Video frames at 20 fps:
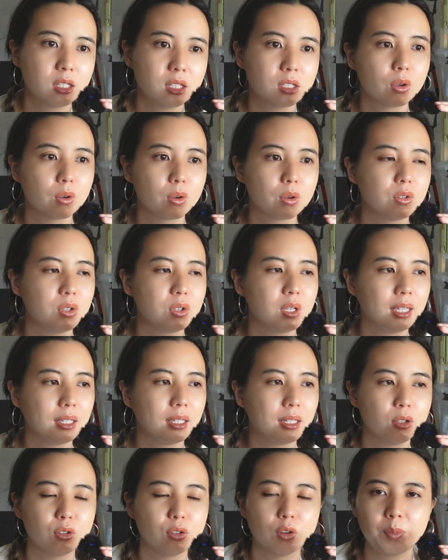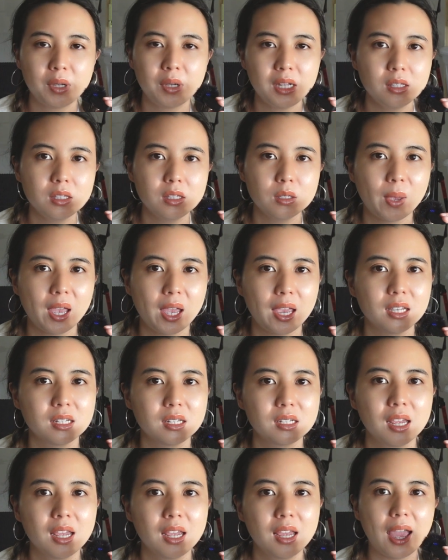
so you can get your pins made